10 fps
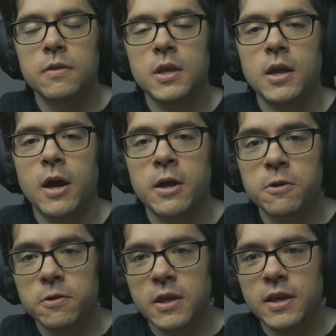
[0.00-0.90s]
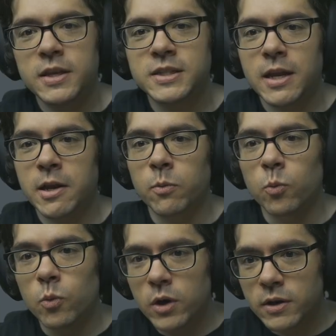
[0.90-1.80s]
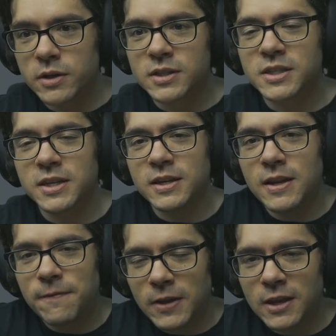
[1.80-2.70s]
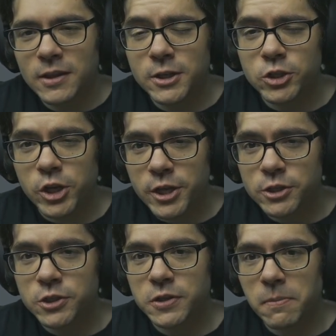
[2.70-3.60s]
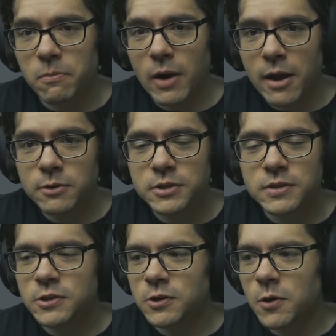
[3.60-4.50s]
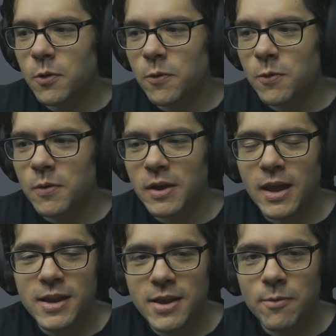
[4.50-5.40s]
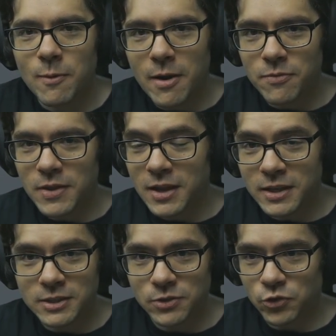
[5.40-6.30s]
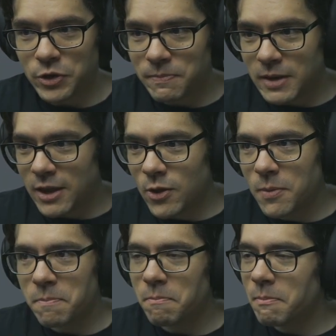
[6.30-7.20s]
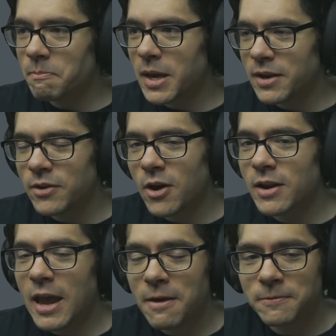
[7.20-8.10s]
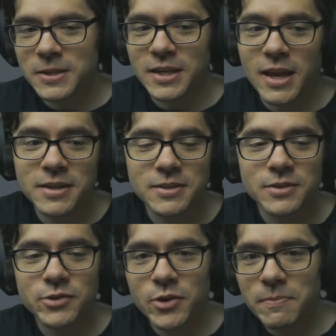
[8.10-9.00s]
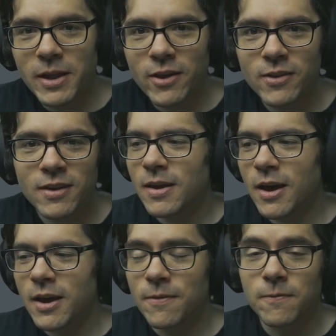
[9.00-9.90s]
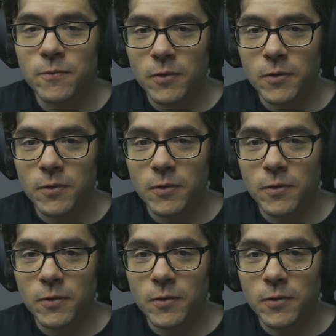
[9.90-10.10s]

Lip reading: The other thing is that it would significantly change some routes. So any route that gets Dreamnail might not have to get Dreamnail.